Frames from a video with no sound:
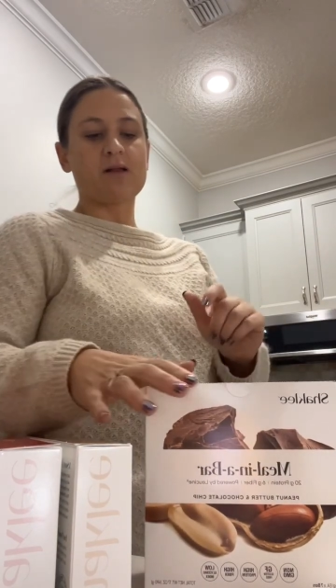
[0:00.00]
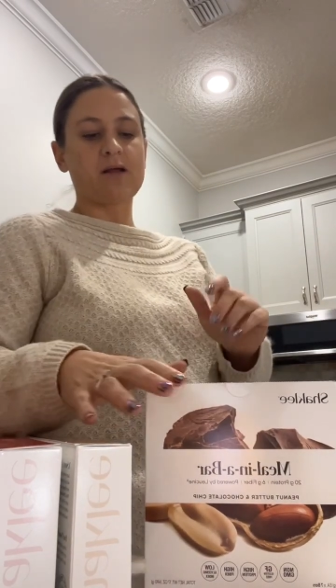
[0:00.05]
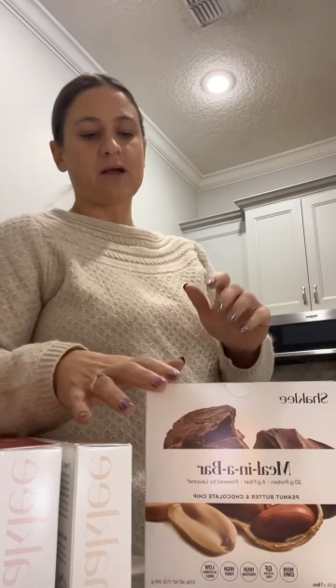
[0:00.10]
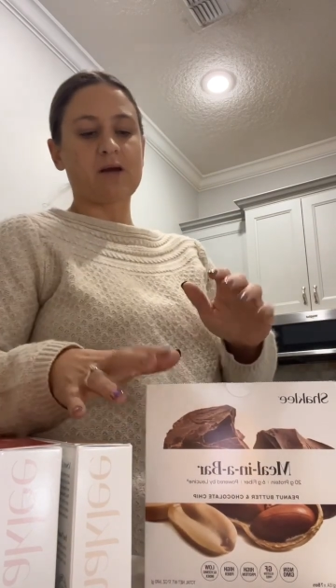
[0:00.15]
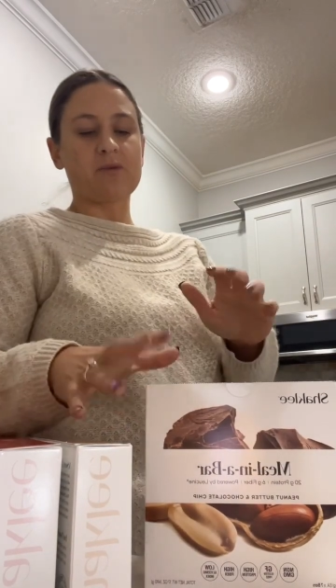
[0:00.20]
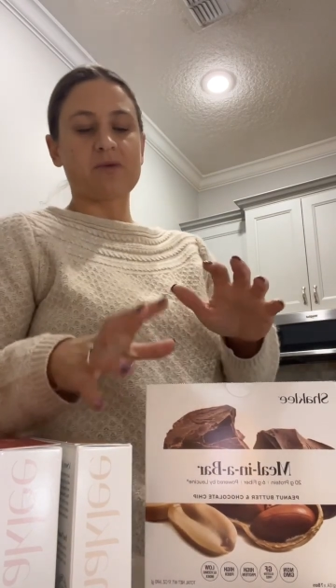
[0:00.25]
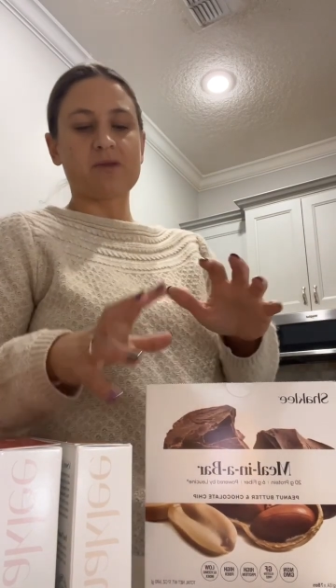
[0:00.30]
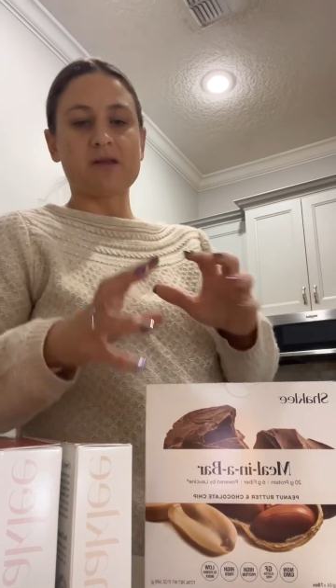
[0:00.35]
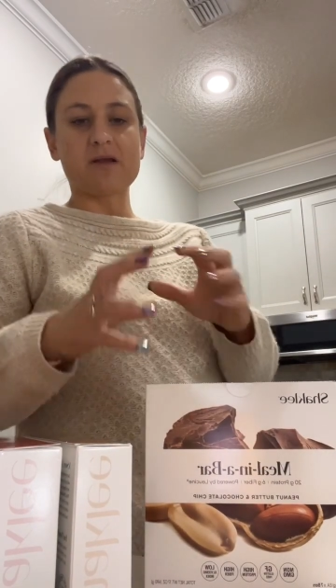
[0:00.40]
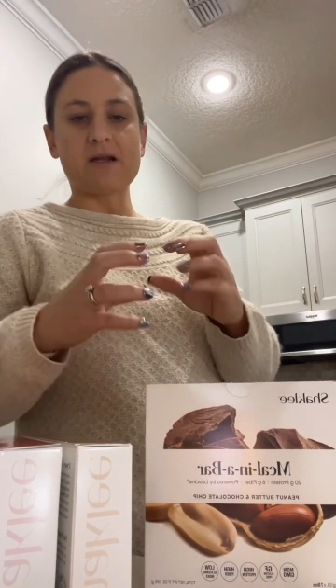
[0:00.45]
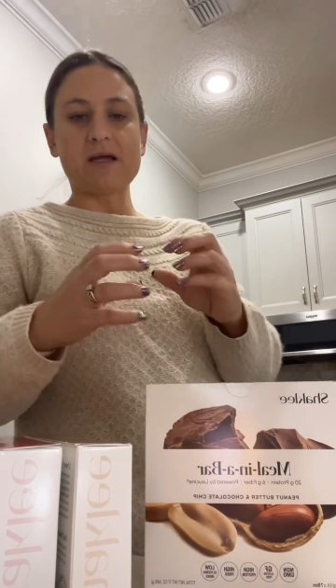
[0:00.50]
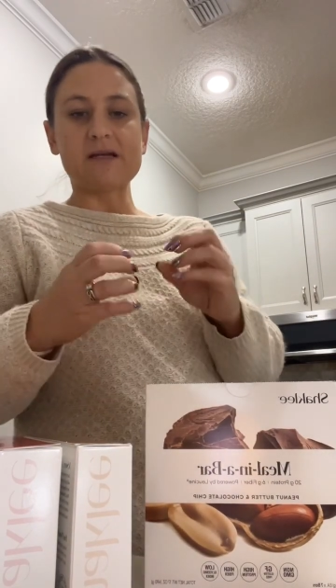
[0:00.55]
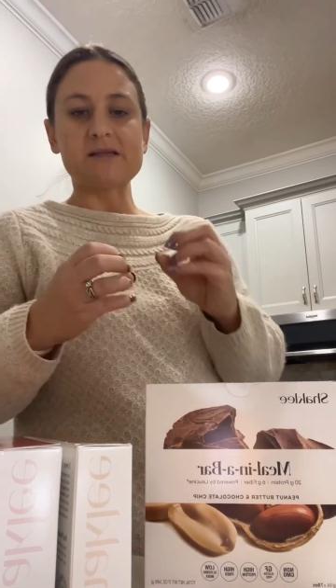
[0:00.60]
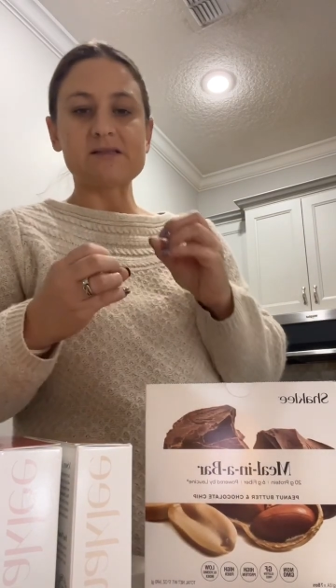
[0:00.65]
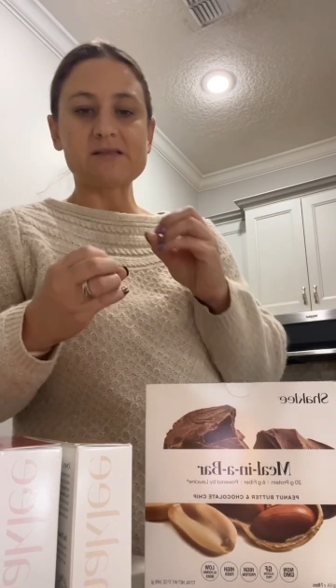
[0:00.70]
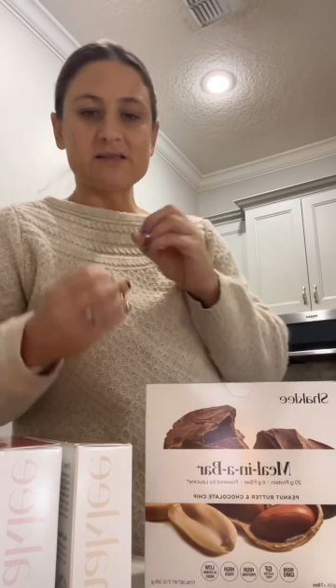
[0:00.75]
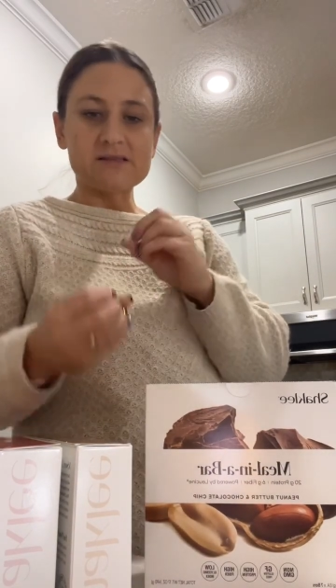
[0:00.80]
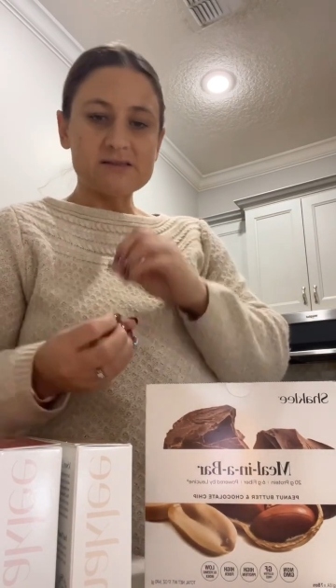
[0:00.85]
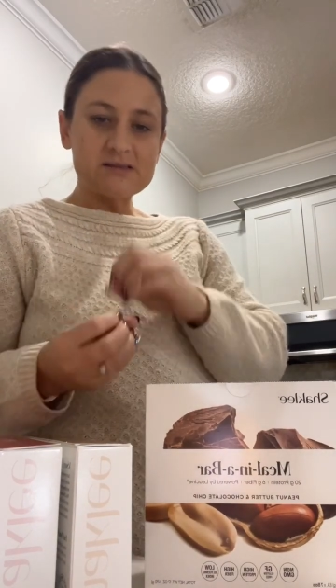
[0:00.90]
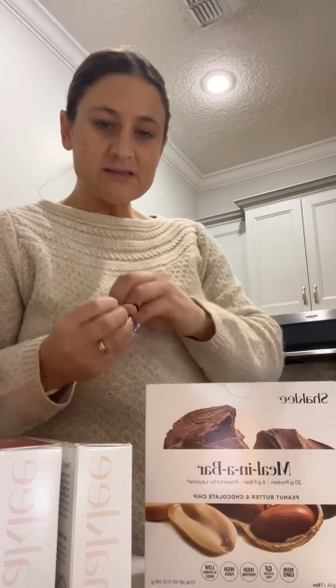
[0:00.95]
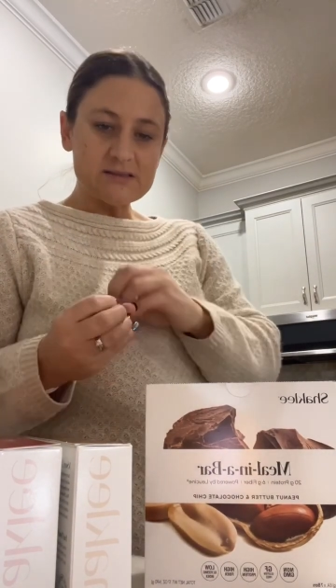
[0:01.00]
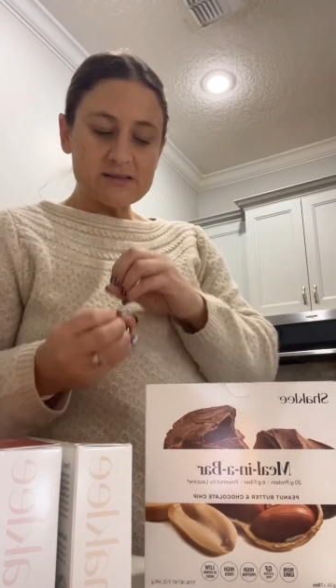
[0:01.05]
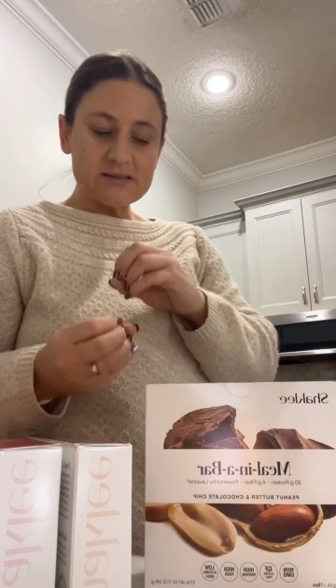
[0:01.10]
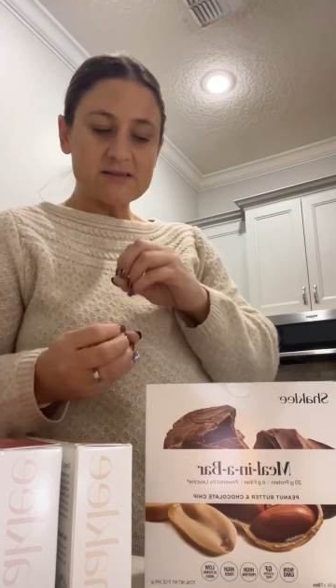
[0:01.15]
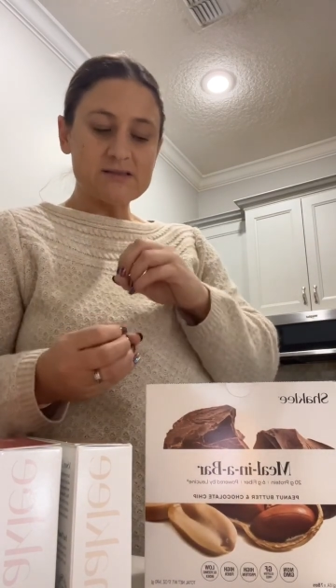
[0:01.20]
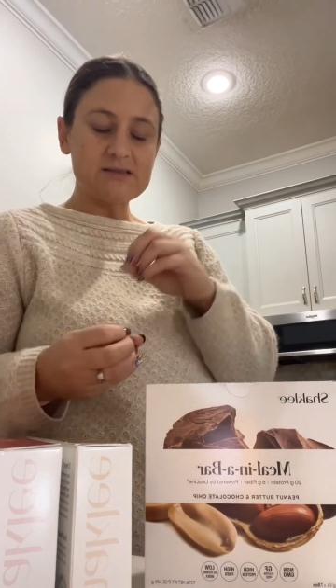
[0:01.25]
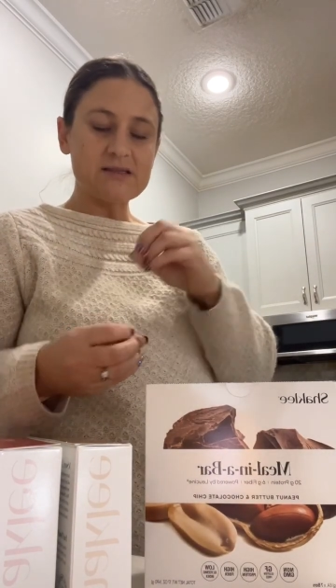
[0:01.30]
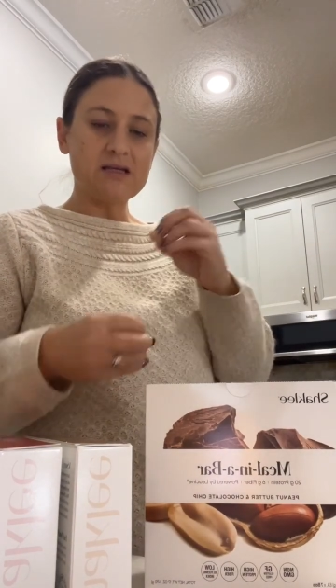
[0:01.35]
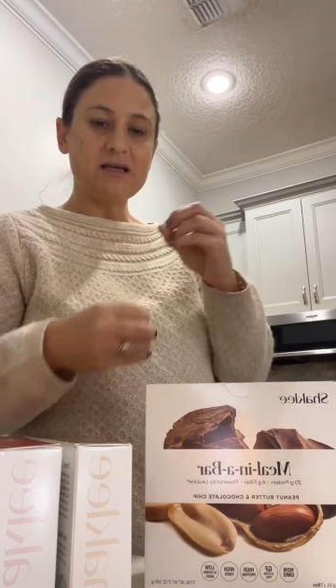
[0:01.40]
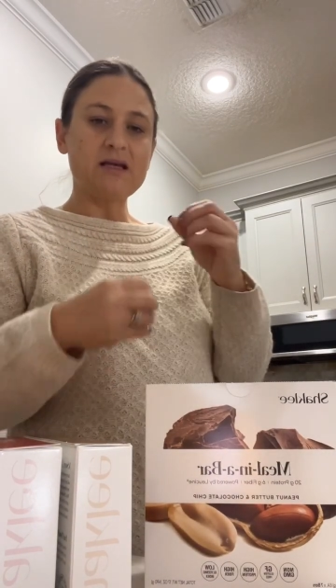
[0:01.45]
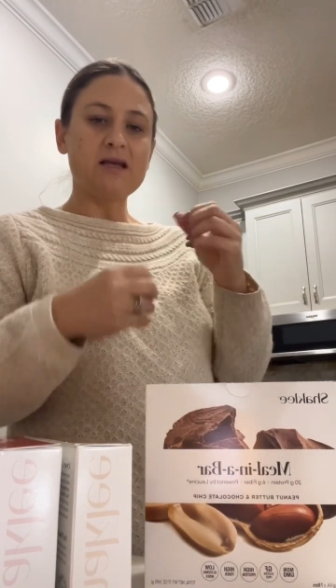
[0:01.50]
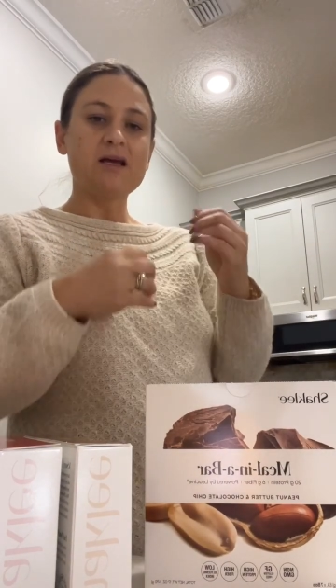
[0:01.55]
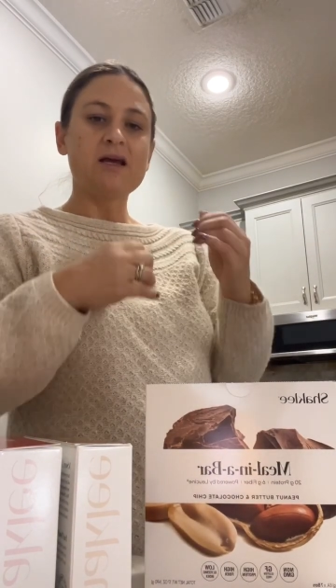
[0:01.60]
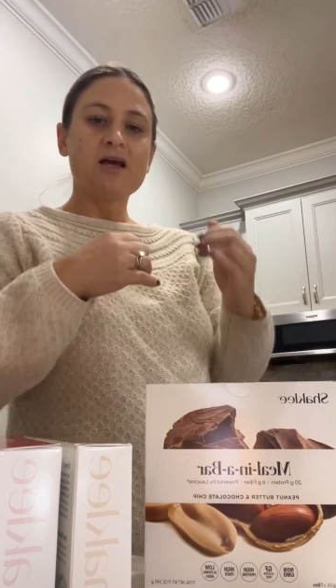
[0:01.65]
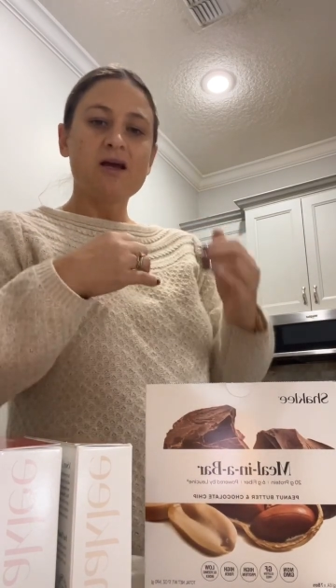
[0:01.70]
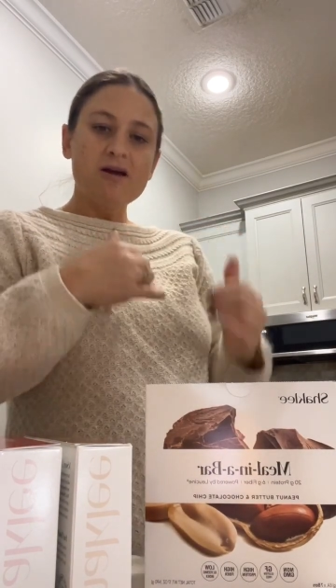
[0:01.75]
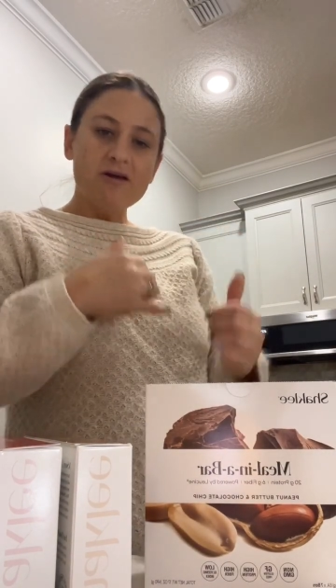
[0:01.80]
like with a nice consistency,